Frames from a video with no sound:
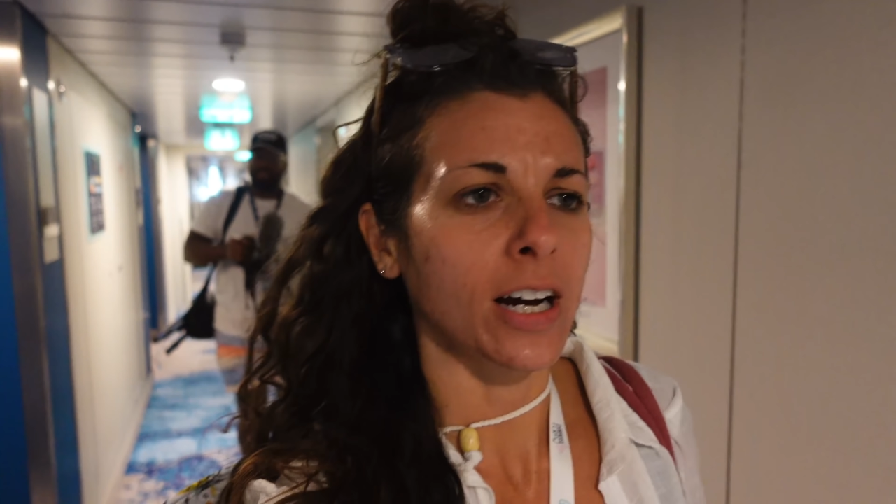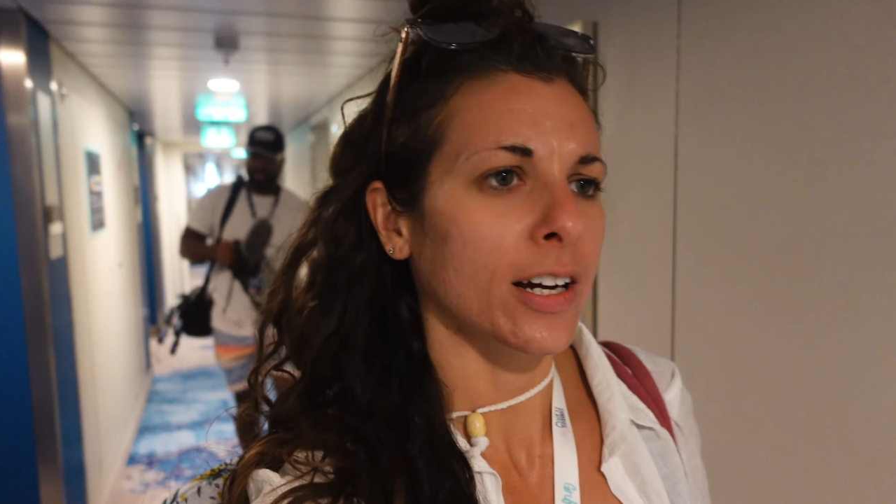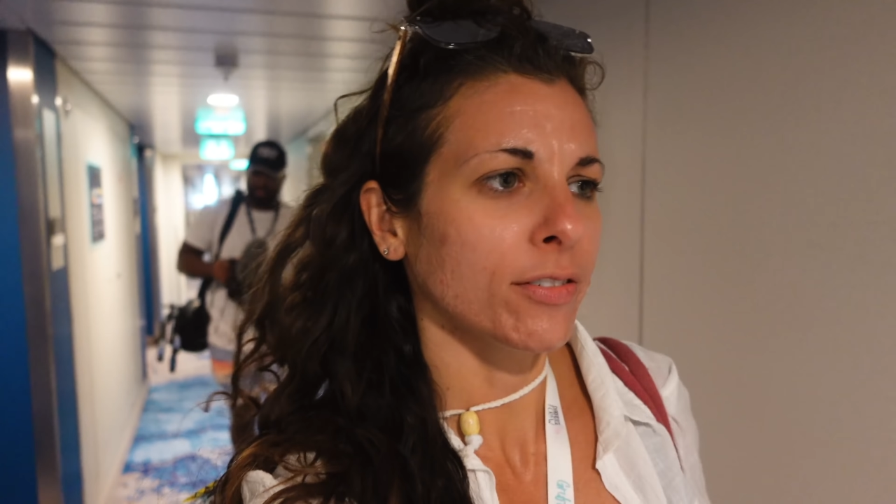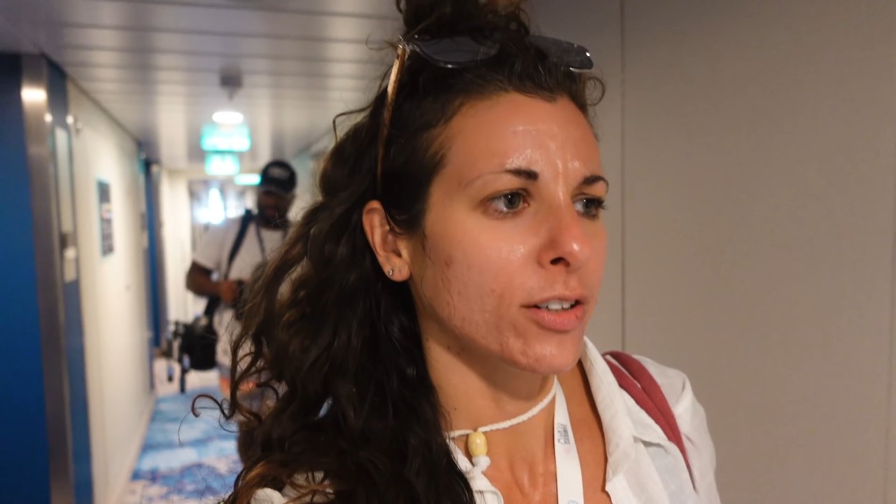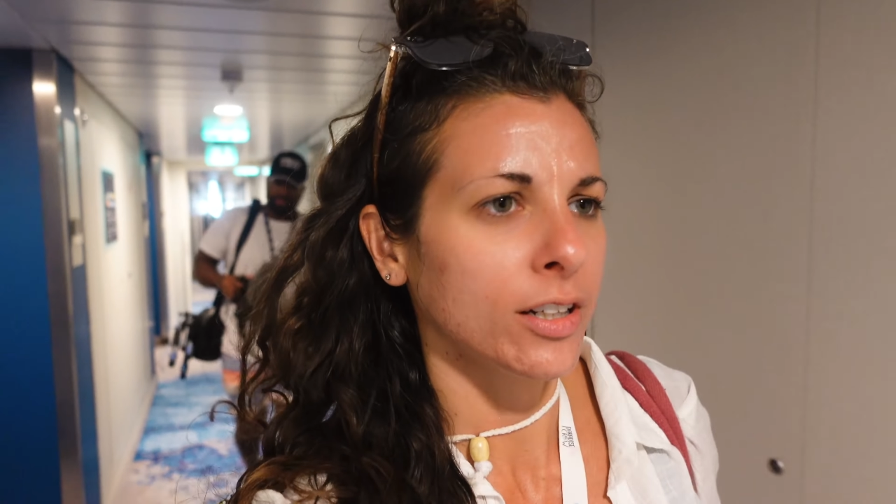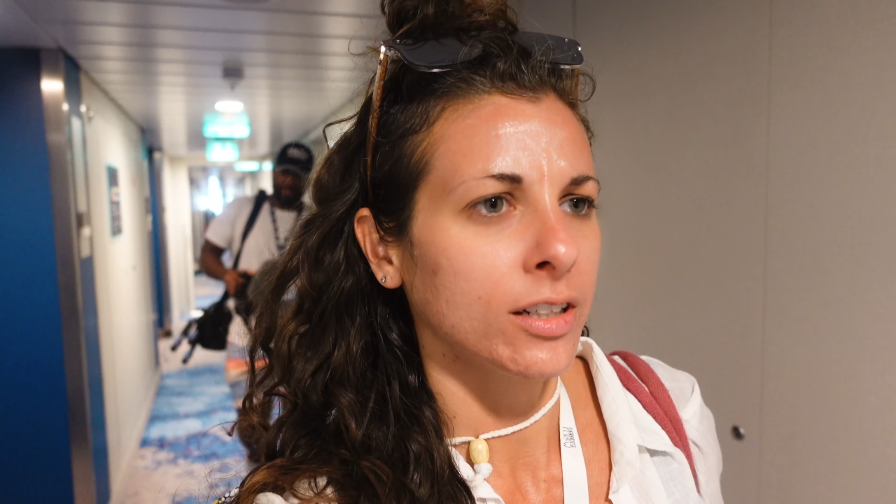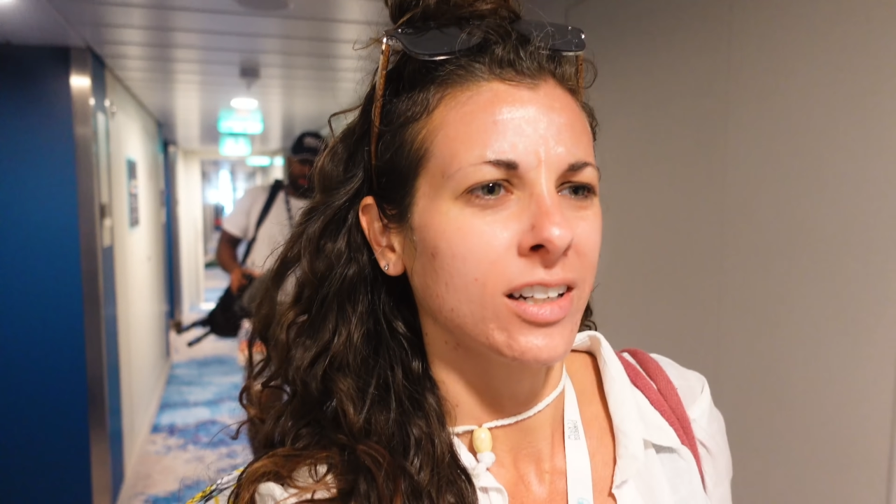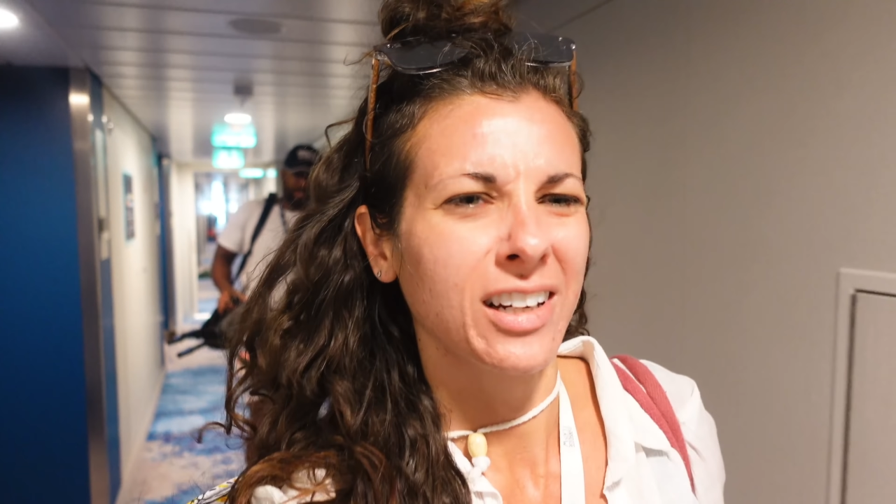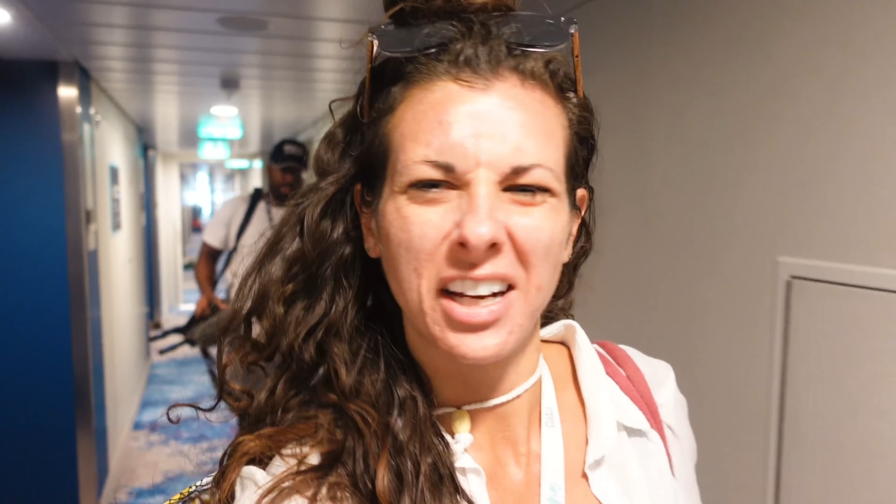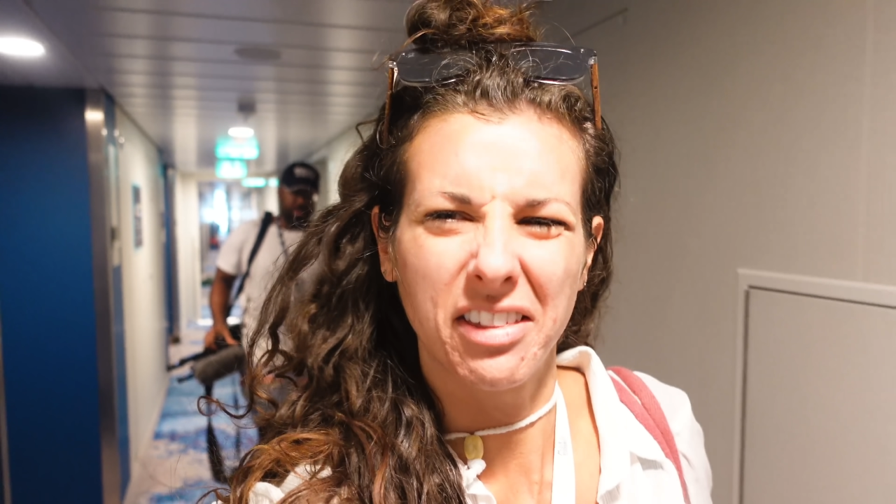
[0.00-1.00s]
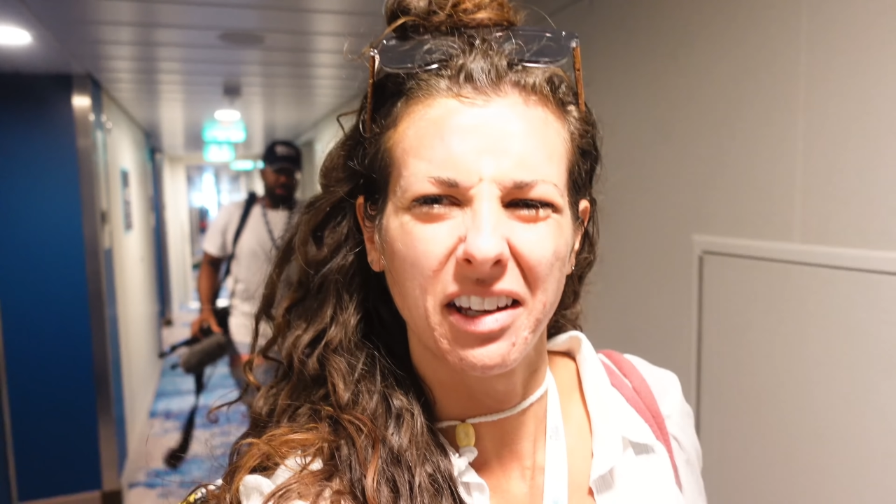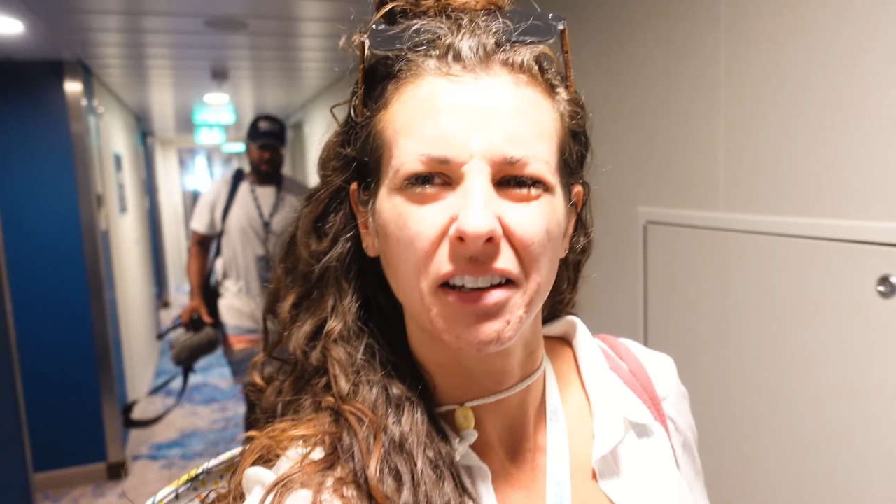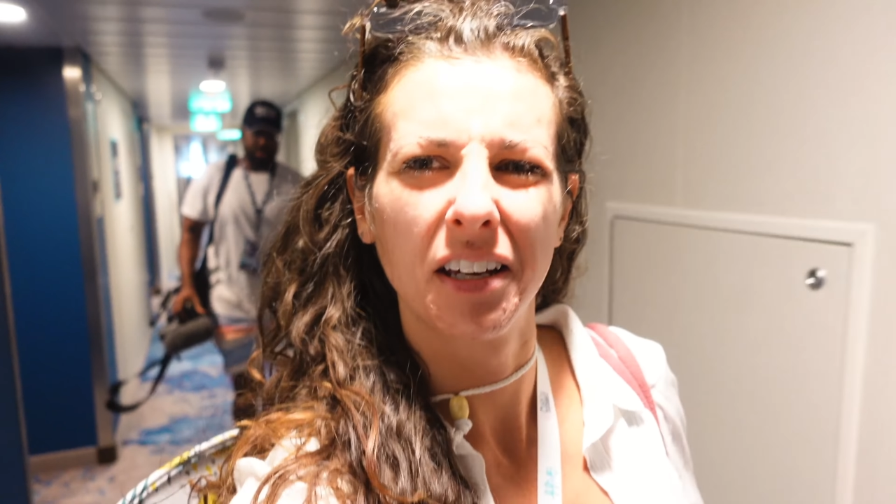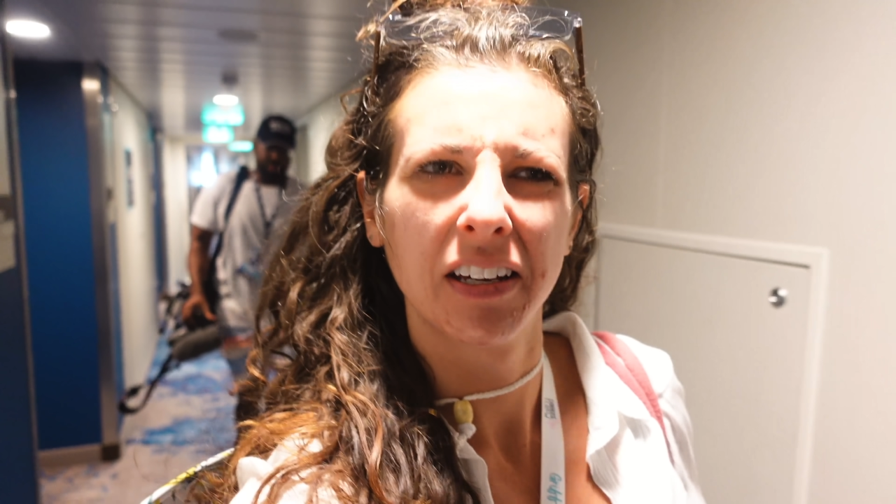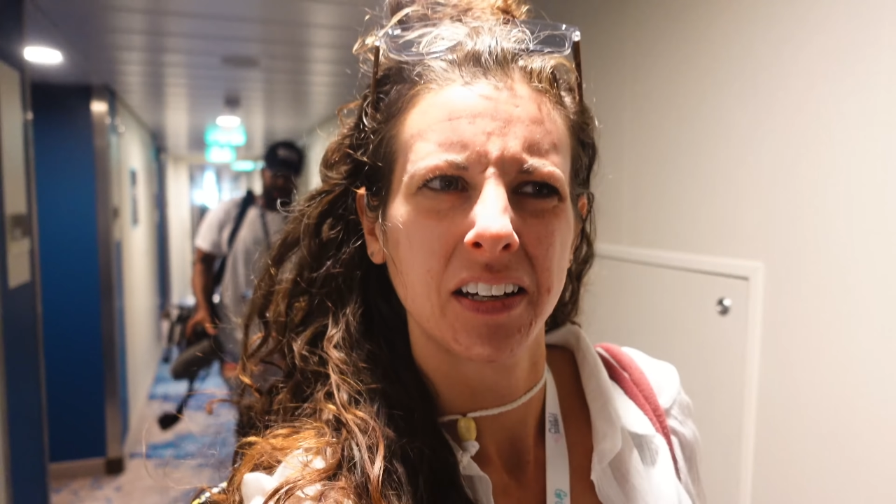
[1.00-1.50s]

I think